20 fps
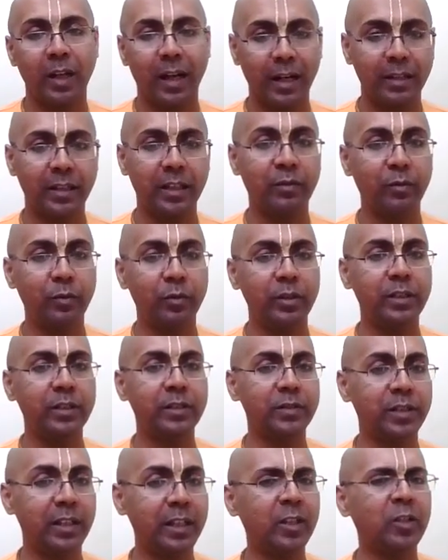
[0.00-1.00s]
And therefore he
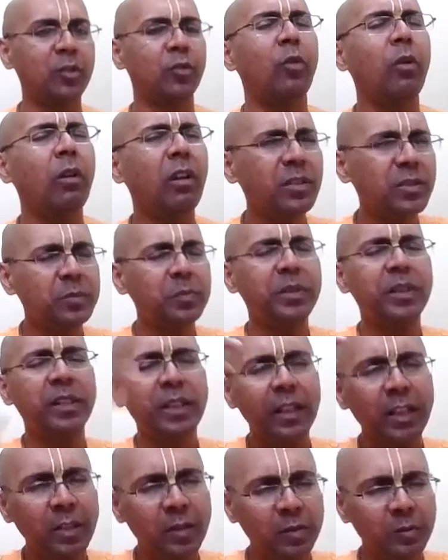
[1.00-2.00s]
is saying, go on
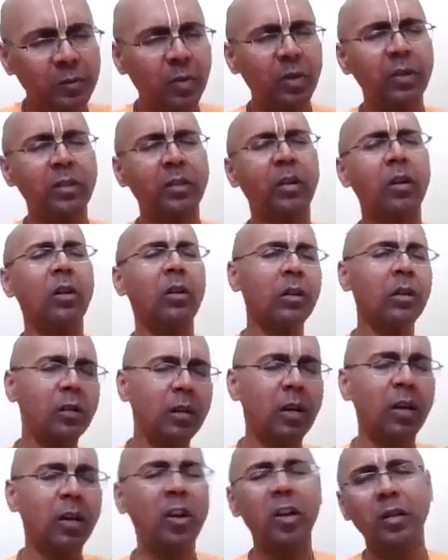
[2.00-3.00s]
speaking. Well, kaha
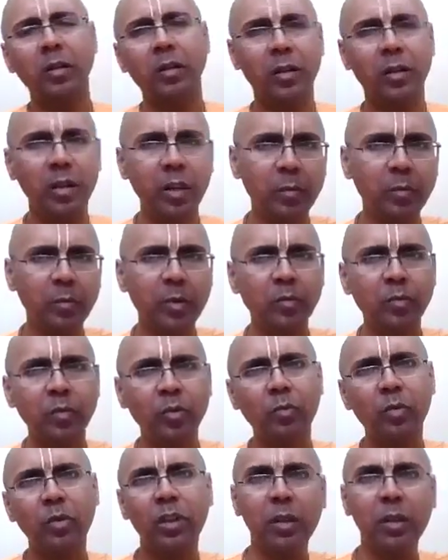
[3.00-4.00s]
kaha kahe
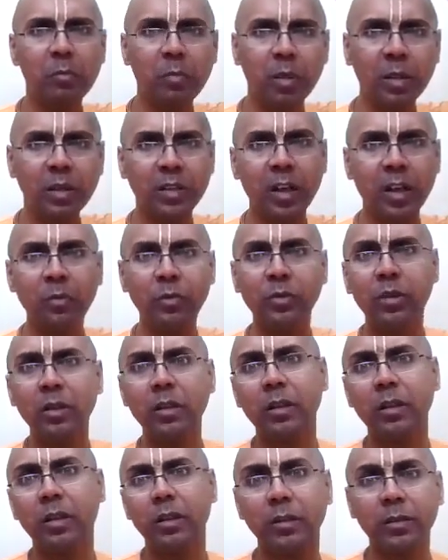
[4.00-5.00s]
Prabhu bole
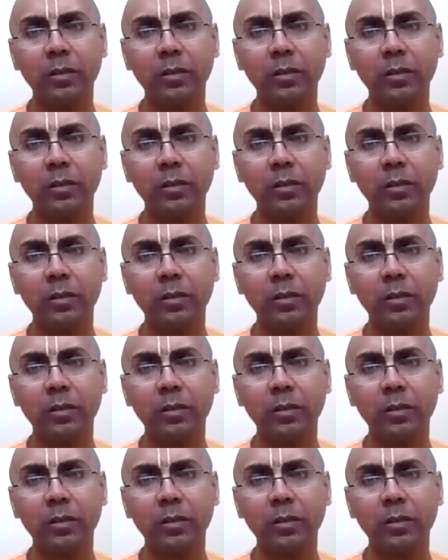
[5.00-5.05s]
Damodar.